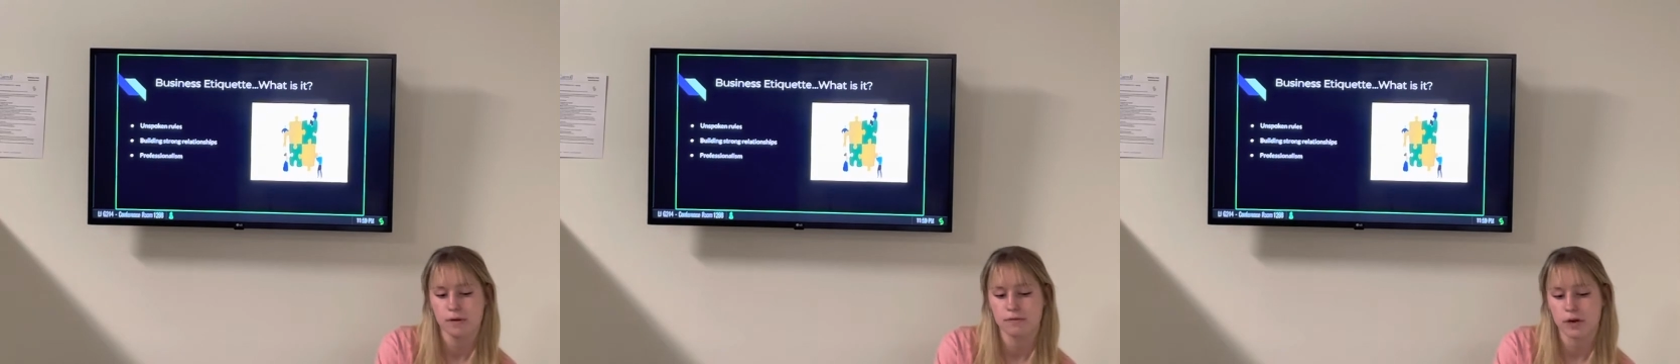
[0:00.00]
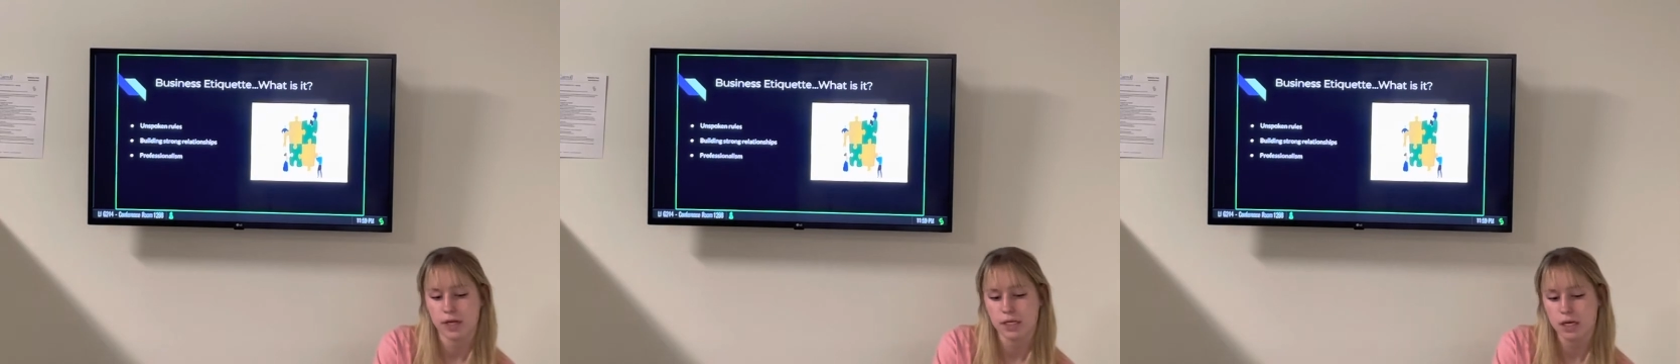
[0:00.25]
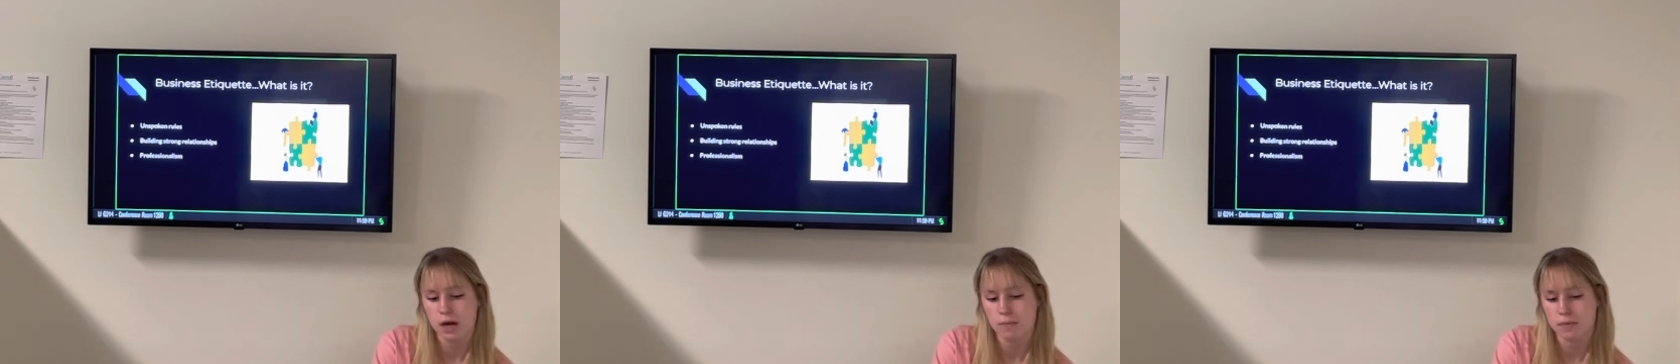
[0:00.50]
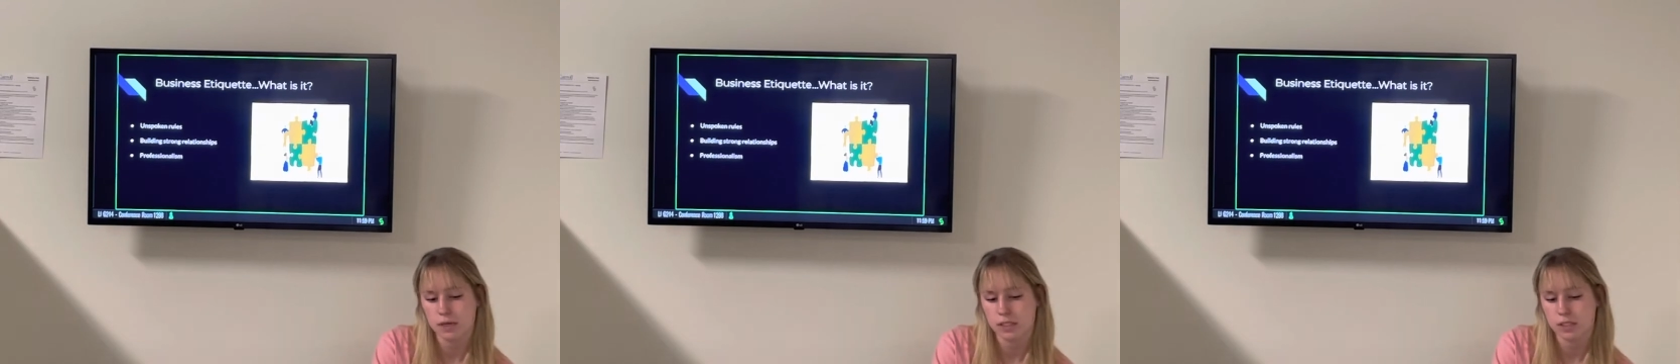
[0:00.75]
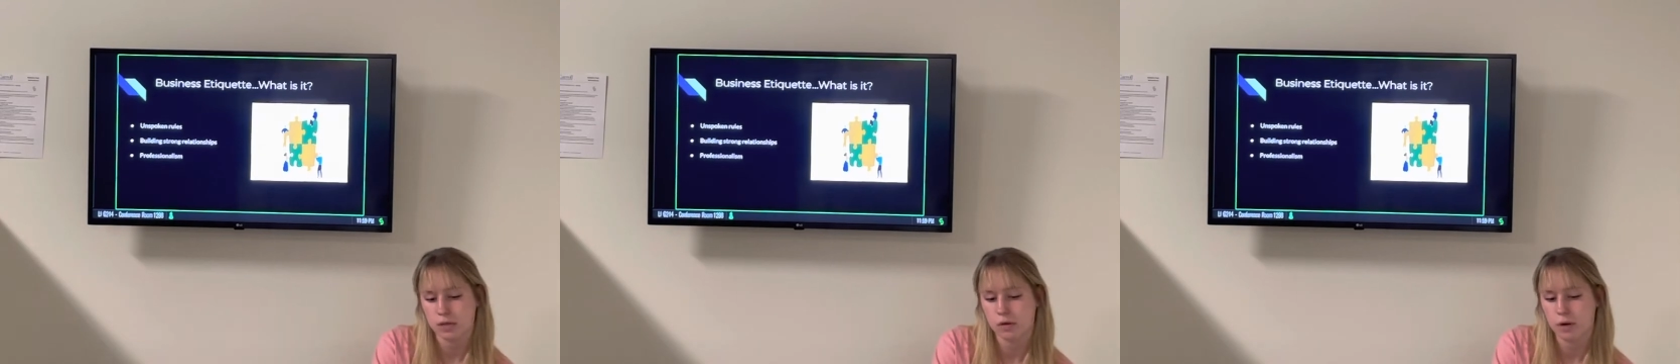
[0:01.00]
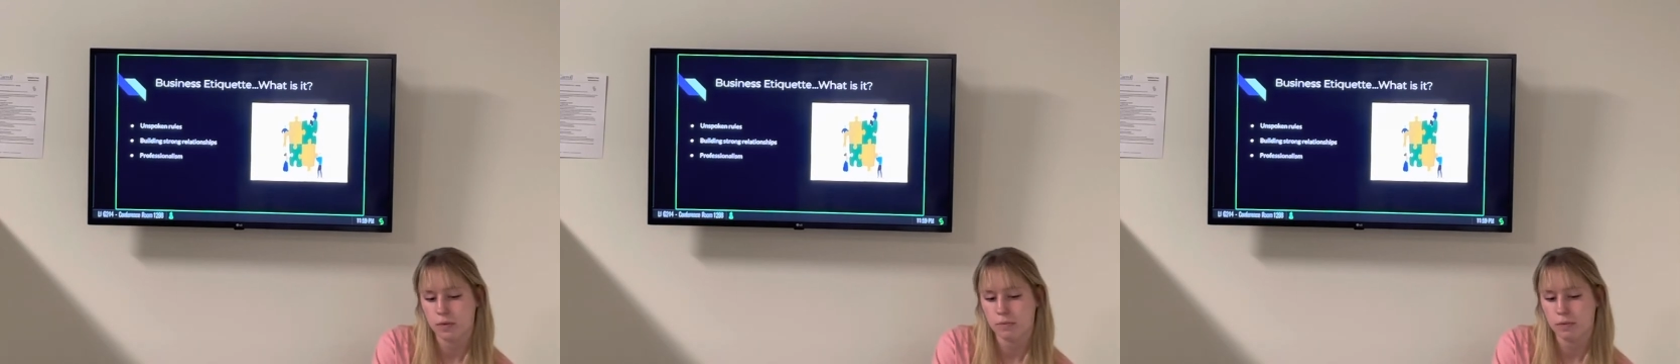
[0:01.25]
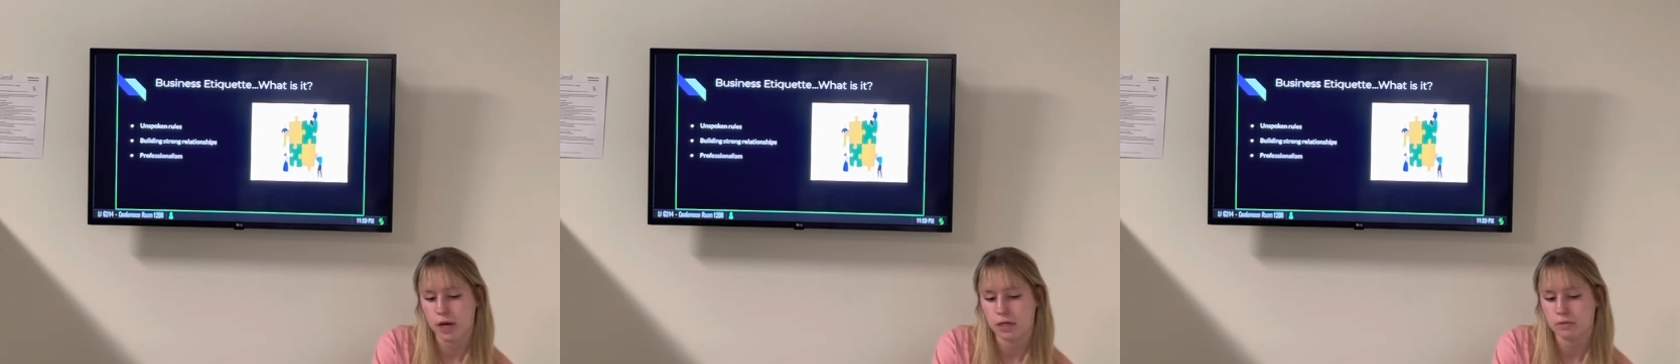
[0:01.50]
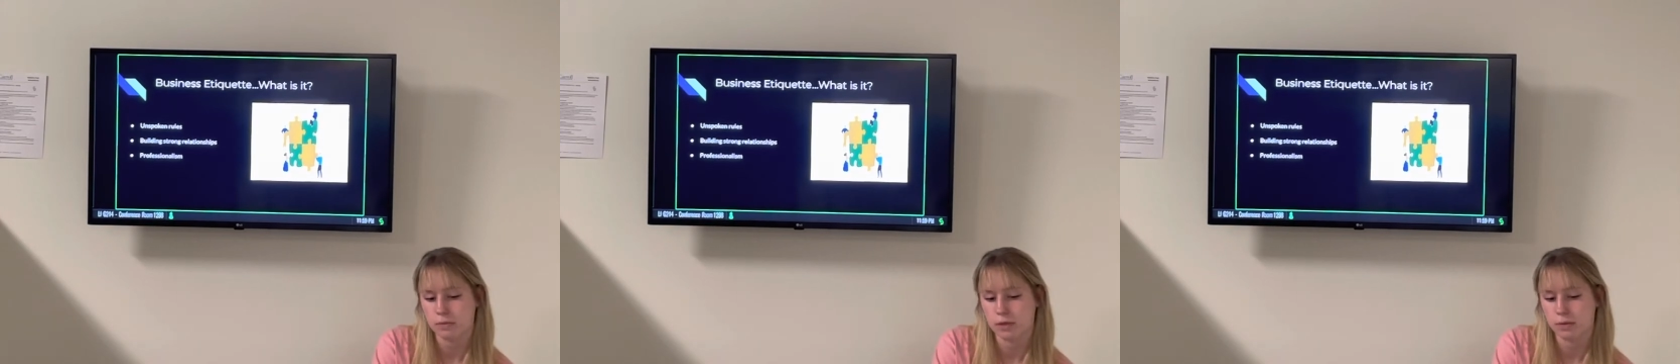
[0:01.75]
For any company to grow and
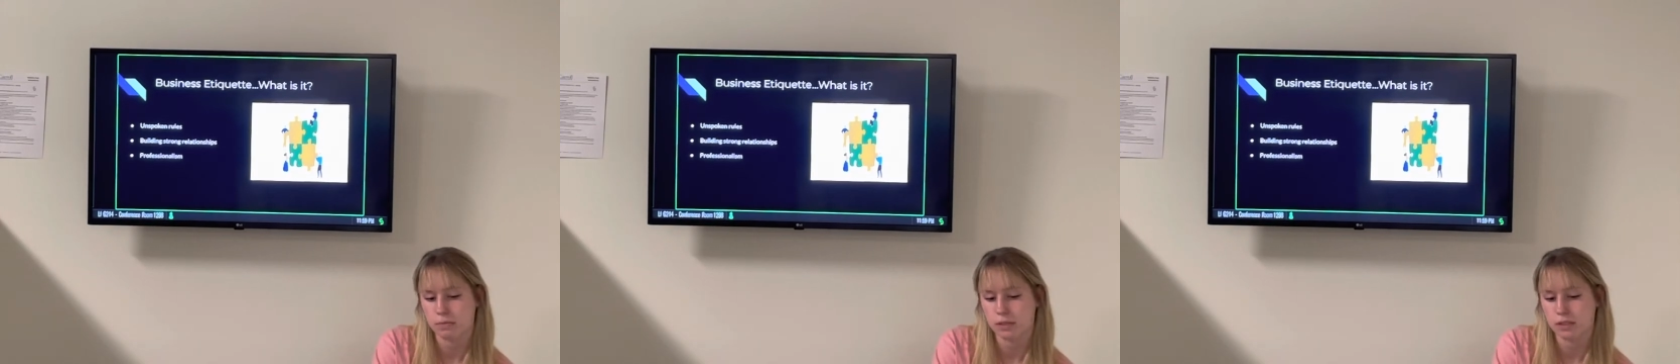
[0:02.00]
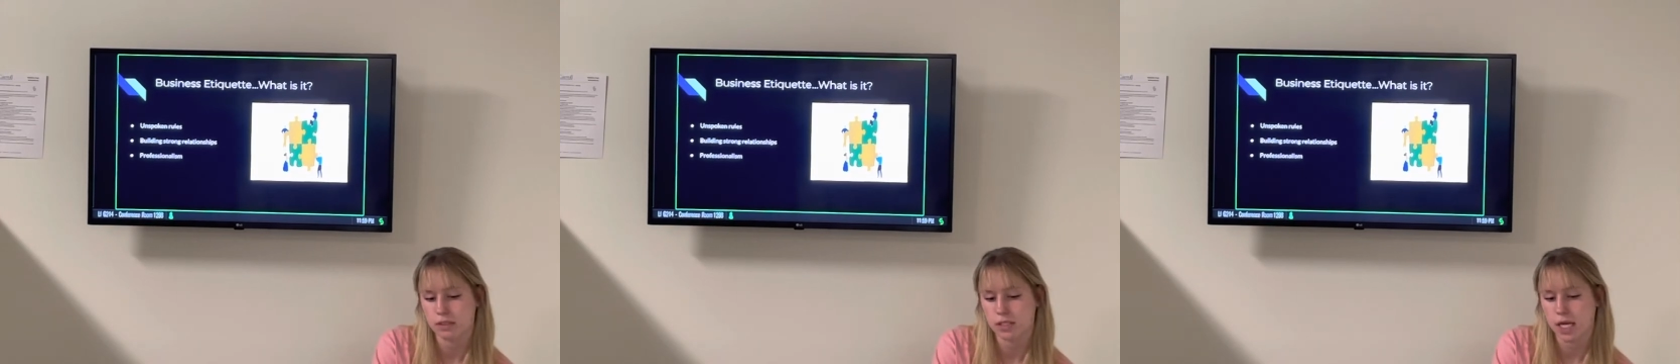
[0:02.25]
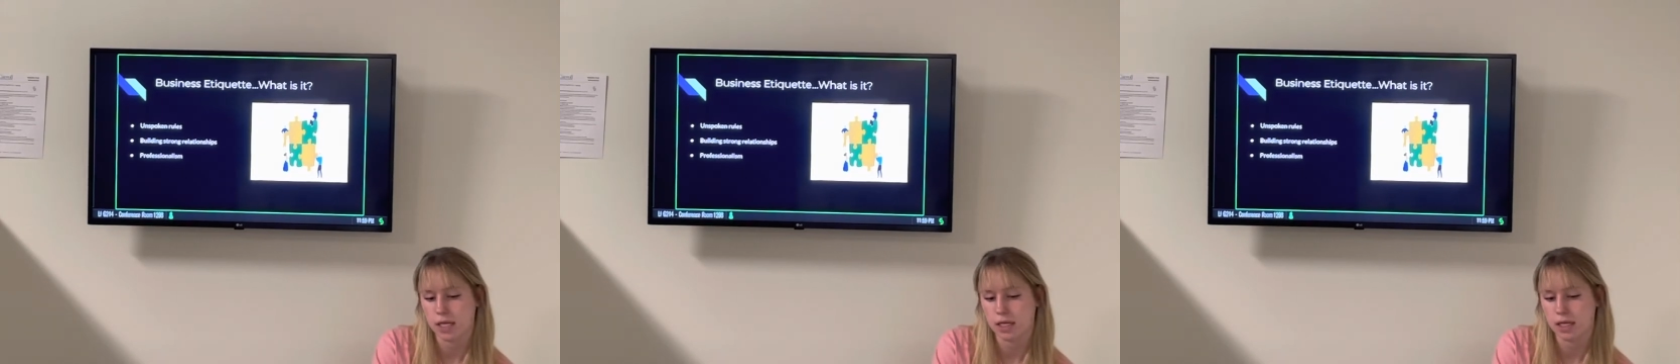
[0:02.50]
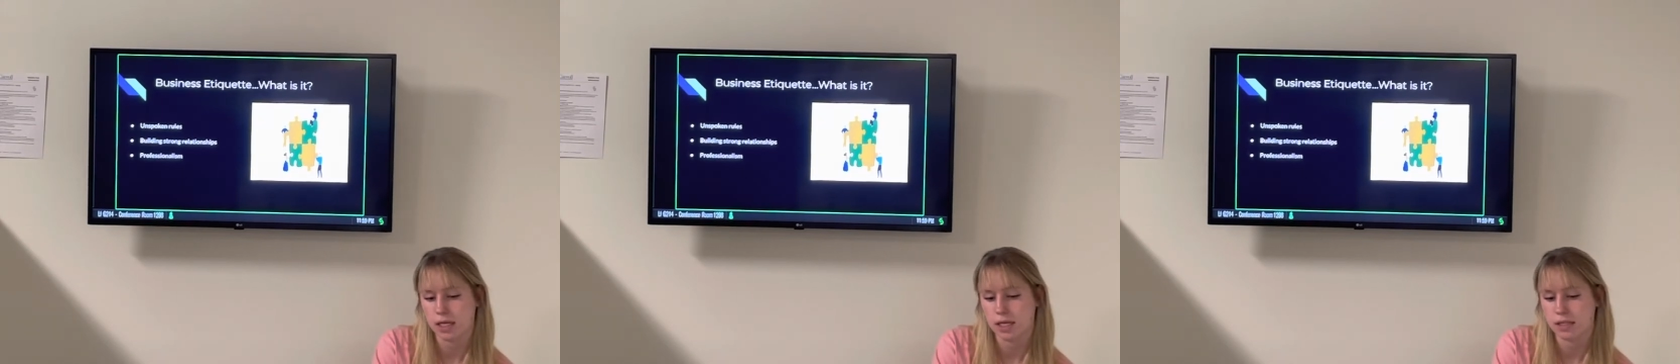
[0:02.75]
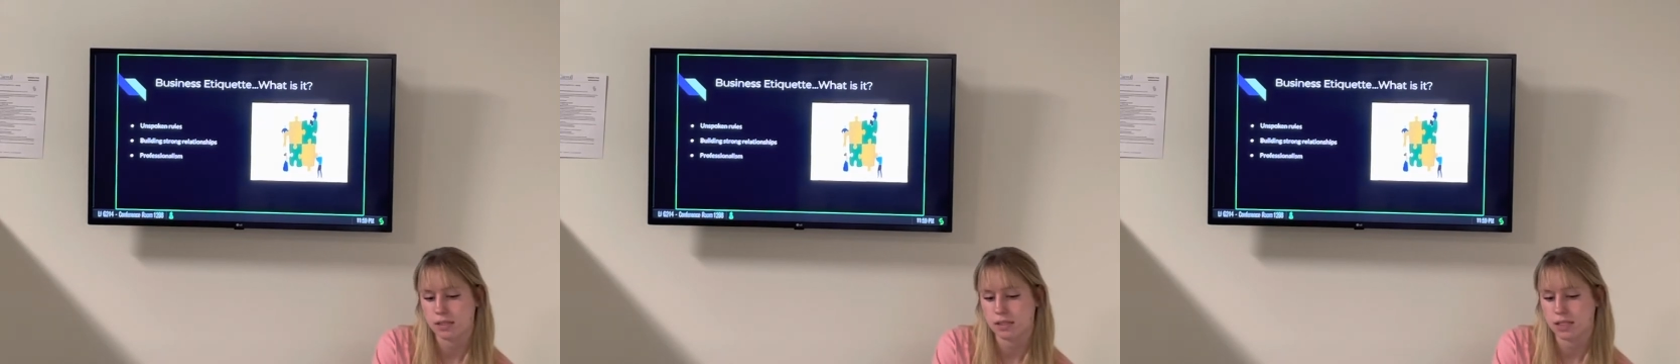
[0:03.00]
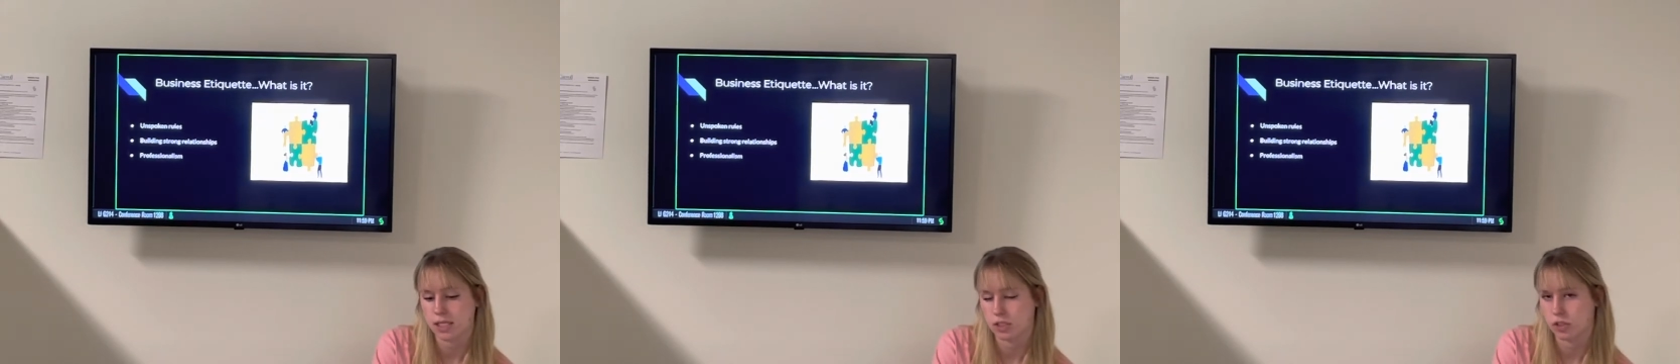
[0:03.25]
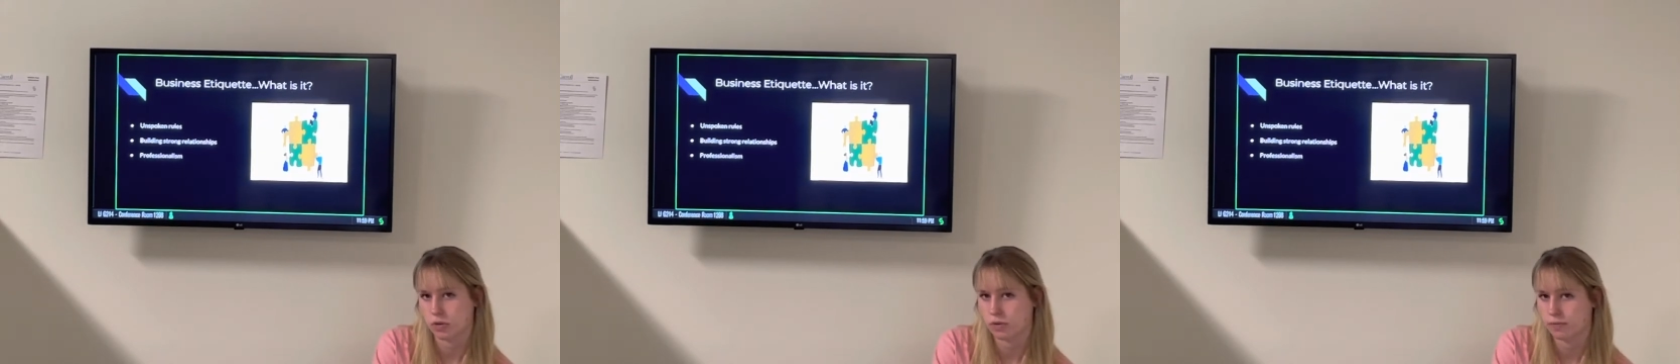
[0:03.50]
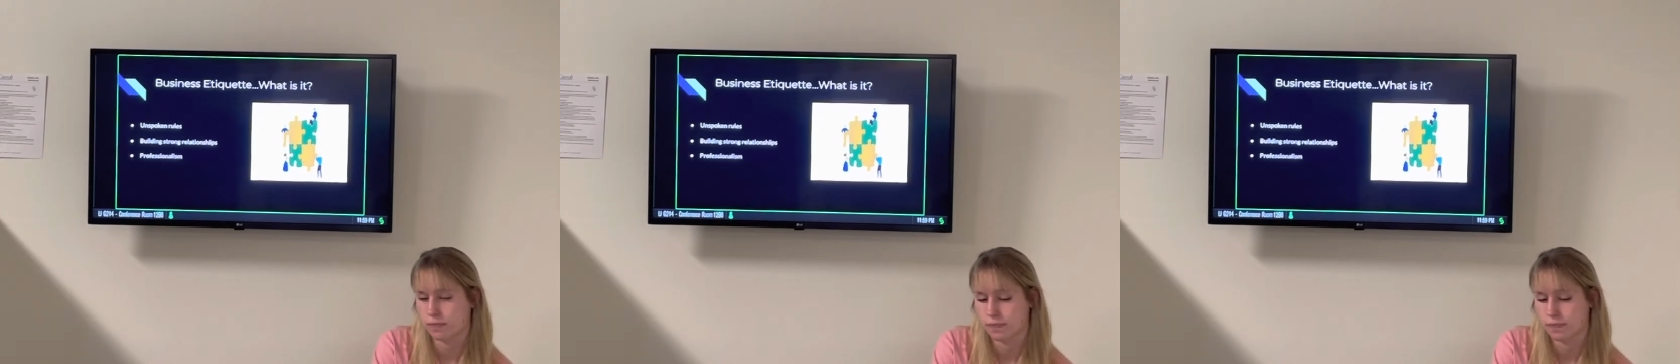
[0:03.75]
prosper, business etiquette is essential.